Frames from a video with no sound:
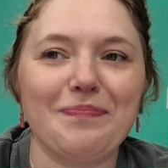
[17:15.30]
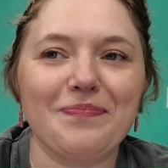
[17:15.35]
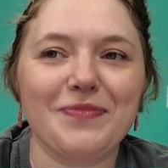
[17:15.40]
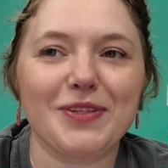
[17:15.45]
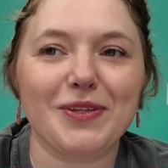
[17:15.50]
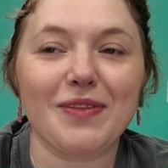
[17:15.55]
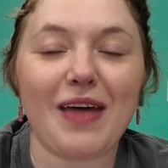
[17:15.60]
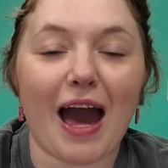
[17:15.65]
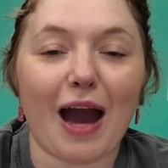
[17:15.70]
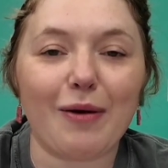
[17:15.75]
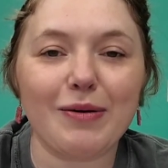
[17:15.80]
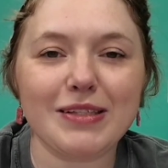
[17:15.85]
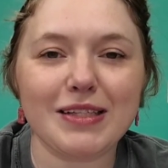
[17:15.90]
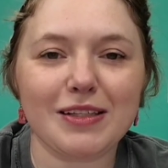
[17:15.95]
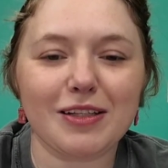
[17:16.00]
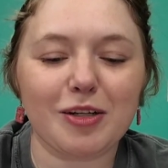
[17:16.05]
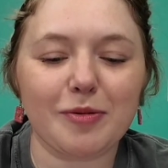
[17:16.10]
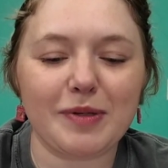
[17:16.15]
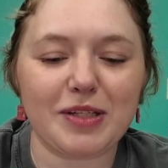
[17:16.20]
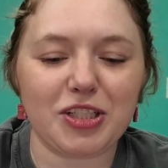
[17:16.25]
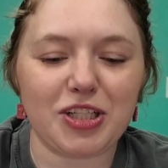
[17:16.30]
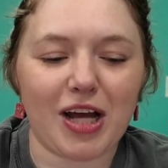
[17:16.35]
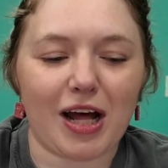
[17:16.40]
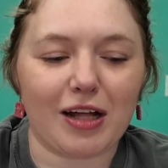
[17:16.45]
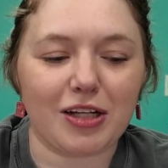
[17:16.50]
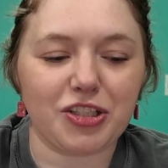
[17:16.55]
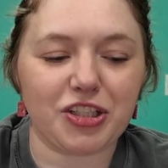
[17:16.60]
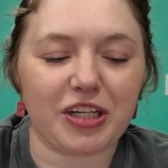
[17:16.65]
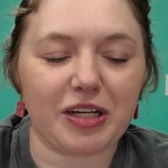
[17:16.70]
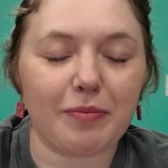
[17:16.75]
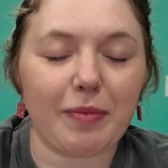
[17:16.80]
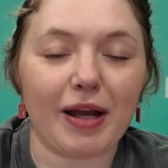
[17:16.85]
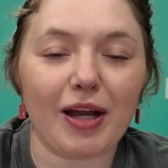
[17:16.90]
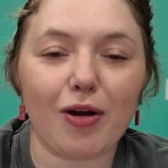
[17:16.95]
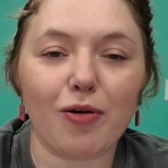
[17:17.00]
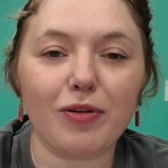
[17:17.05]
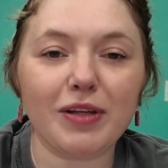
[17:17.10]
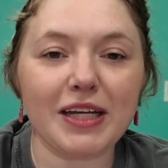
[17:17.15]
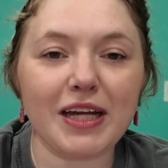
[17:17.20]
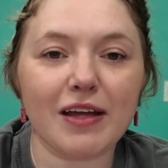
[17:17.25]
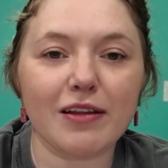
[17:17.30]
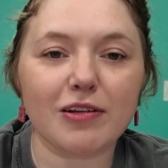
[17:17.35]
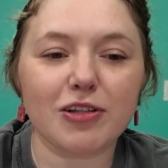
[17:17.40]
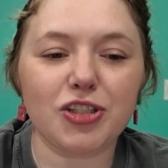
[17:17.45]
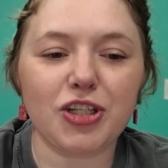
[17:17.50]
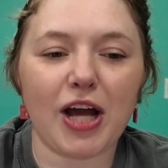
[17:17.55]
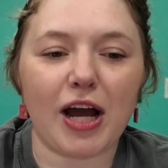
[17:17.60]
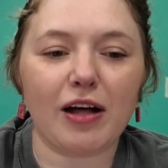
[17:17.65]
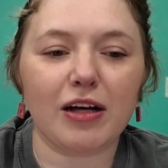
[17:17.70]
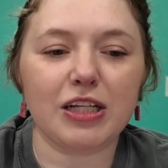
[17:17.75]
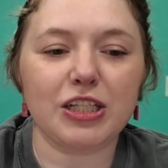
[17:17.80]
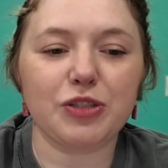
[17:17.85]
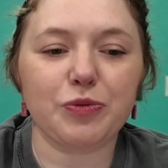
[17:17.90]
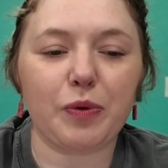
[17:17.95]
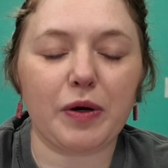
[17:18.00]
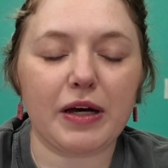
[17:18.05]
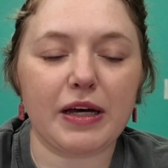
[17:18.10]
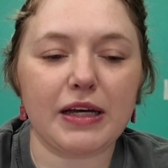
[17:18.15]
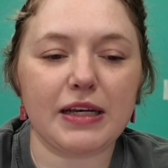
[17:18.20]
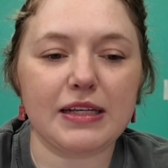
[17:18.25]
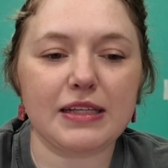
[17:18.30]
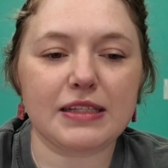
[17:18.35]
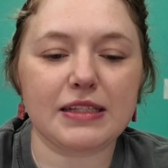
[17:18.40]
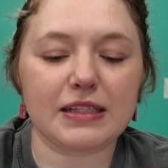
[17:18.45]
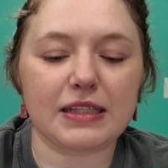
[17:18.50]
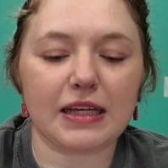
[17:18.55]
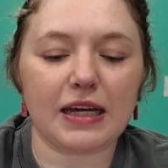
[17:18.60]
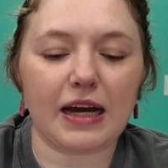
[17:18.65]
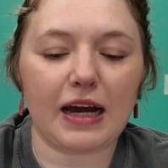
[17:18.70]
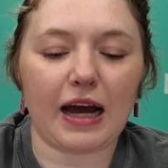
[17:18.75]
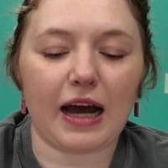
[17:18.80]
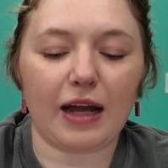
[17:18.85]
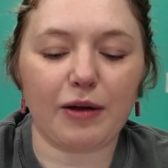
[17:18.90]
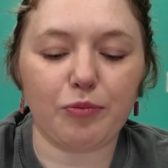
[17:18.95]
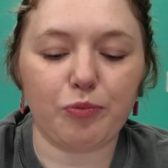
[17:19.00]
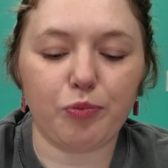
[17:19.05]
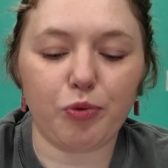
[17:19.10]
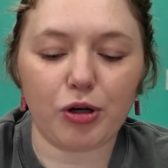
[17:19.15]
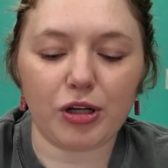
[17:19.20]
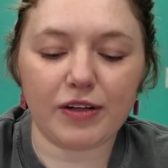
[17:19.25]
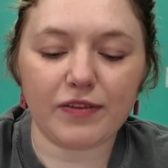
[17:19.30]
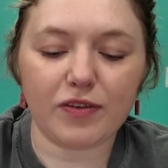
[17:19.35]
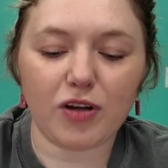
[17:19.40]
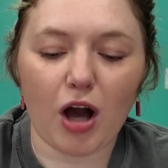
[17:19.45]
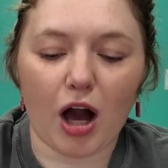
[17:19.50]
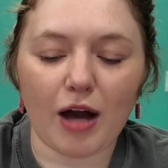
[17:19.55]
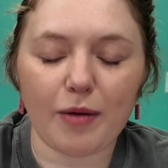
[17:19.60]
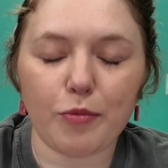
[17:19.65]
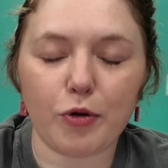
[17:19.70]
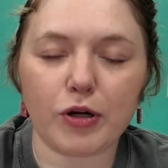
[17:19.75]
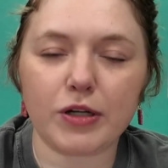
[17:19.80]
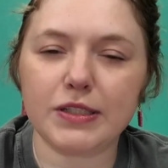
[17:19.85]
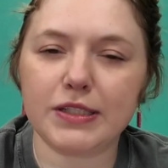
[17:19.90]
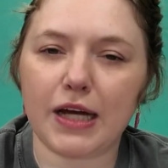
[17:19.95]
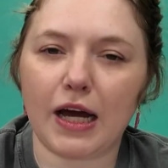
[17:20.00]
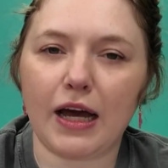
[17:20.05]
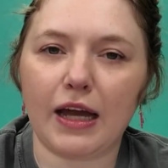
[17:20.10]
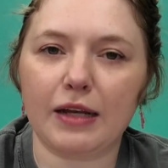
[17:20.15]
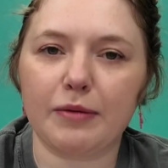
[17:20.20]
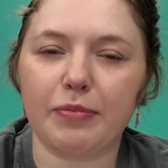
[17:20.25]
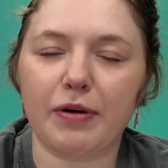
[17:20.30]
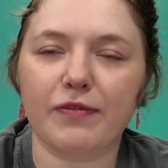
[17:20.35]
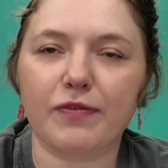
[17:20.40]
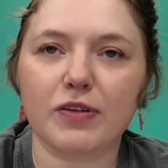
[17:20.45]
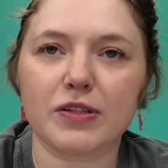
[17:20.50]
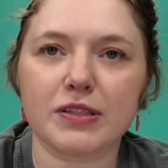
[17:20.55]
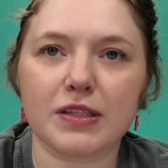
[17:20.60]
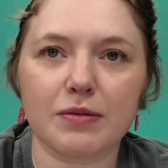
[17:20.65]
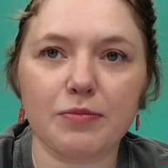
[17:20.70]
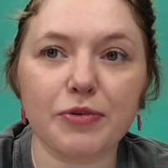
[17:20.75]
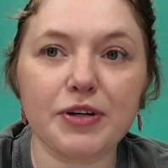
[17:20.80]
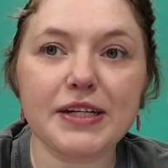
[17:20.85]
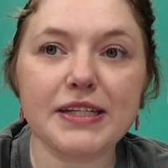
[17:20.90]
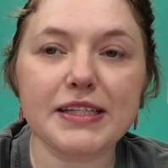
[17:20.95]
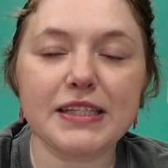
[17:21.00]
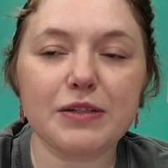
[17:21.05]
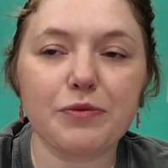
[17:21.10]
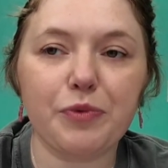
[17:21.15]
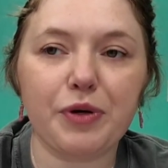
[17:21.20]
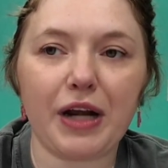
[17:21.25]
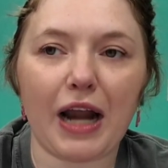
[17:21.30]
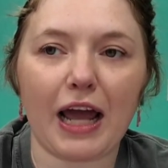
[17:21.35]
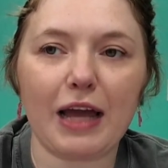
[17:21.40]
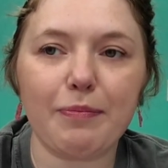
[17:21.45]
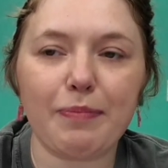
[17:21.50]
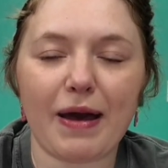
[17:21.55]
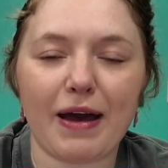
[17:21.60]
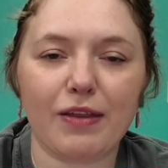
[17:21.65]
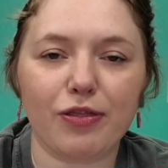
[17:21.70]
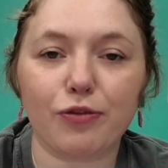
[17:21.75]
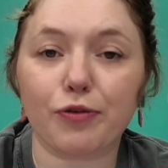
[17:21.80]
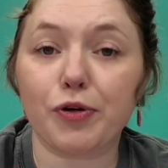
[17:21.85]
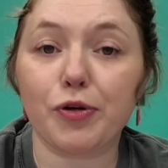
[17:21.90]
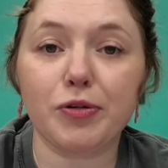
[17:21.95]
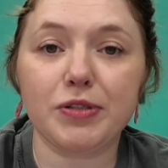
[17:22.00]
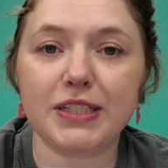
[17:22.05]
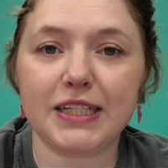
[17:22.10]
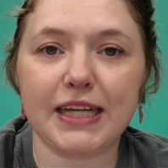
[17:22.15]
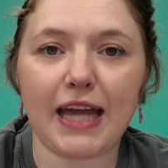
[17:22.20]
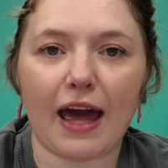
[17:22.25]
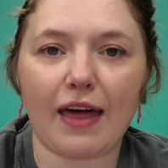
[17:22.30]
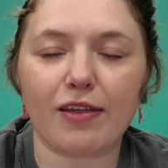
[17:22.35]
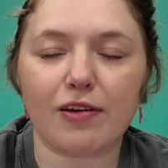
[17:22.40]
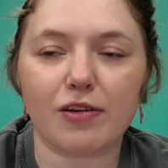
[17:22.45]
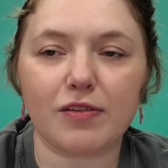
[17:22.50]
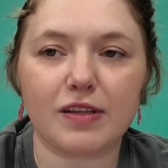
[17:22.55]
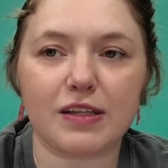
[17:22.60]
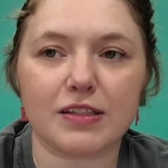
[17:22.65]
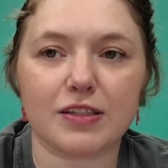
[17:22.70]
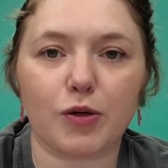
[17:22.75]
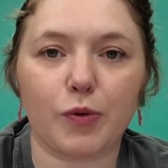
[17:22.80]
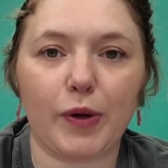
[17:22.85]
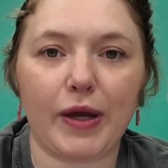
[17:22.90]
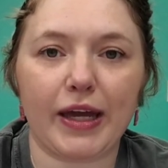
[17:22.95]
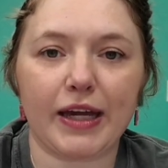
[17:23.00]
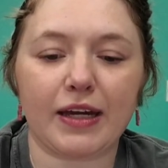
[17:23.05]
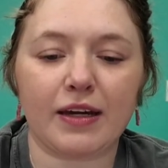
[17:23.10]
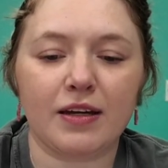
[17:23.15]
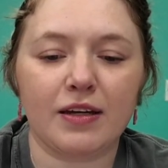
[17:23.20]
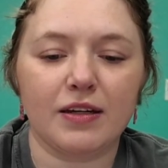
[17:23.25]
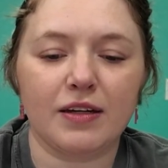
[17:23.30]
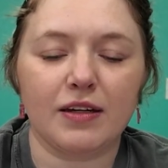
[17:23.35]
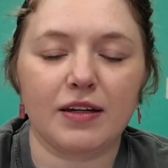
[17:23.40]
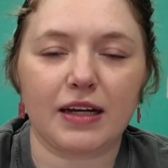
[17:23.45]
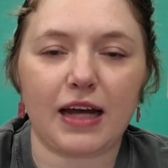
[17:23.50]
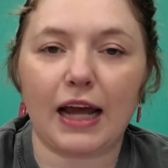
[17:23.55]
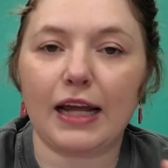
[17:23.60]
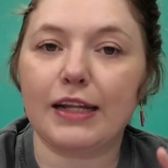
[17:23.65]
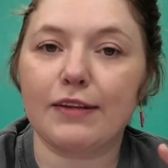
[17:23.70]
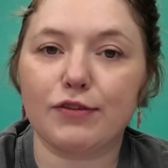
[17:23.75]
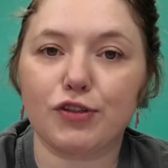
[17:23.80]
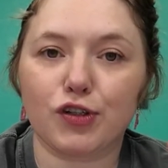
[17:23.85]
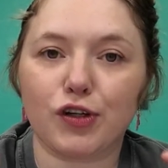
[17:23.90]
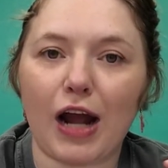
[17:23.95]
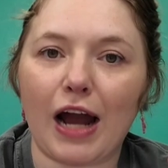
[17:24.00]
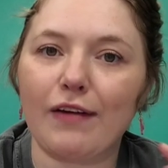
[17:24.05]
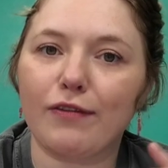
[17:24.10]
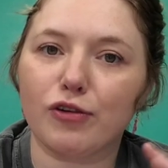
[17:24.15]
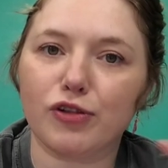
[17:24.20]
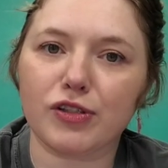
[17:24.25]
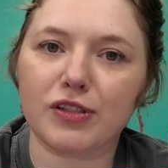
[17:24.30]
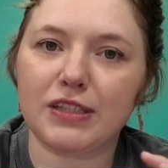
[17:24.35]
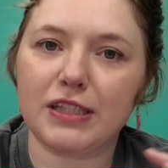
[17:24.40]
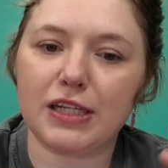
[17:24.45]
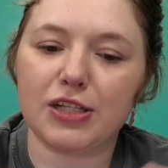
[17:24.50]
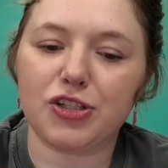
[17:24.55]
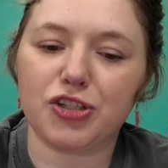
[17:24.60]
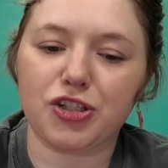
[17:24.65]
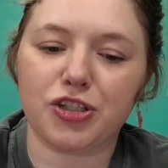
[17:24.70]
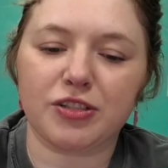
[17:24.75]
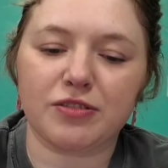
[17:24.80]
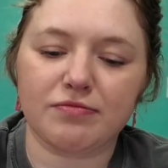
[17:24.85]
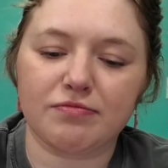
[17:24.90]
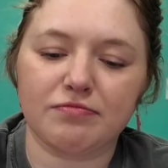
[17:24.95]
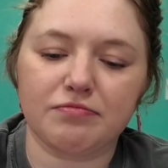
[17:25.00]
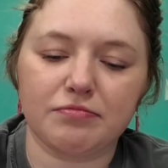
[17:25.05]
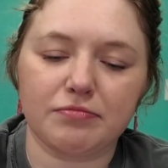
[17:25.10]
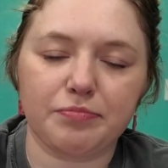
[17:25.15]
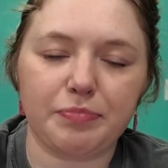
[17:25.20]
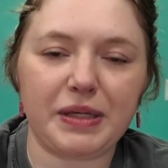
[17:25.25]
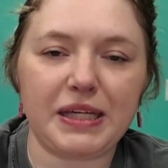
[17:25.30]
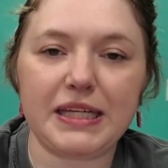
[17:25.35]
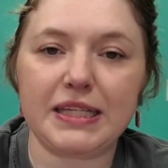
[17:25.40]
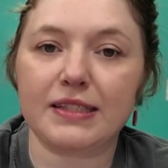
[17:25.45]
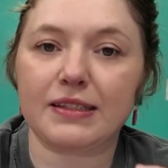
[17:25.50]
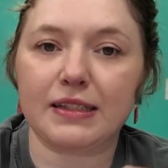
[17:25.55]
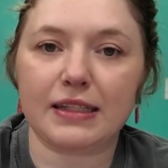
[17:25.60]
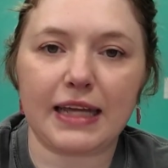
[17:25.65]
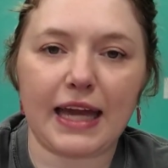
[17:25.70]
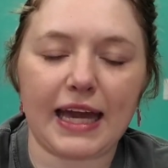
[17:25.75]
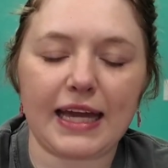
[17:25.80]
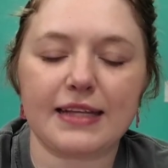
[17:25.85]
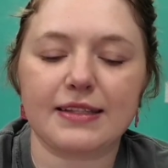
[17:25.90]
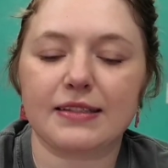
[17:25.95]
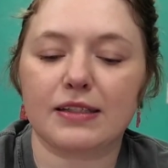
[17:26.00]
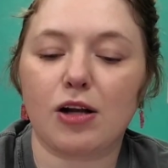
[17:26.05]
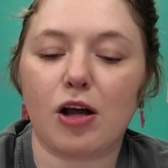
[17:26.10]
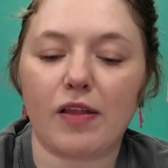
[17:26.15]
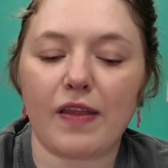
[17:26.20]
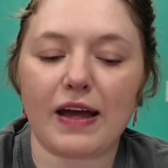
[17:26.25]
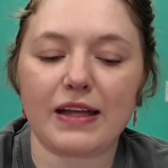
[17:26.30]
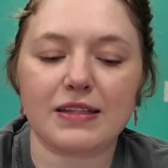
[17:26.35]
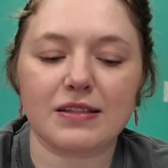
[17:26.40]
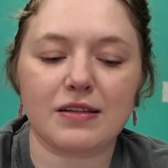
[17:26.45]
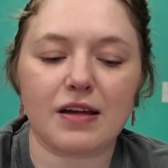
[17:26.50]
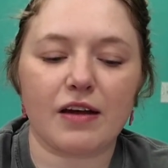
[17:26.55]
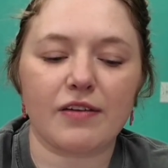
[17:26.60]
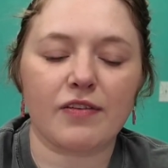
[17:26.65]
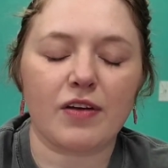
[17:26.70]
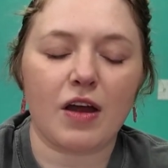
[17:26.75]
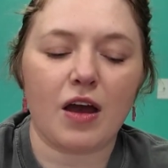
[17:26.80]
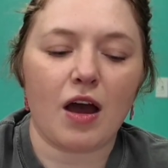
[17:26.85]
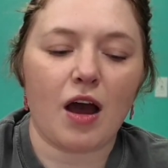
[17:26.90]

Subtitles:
So that was a little bit challenging. My only other challenge was I would have got more done, but for some reason when I threw together this quick kind of travel stitch piece and case and all that stuff,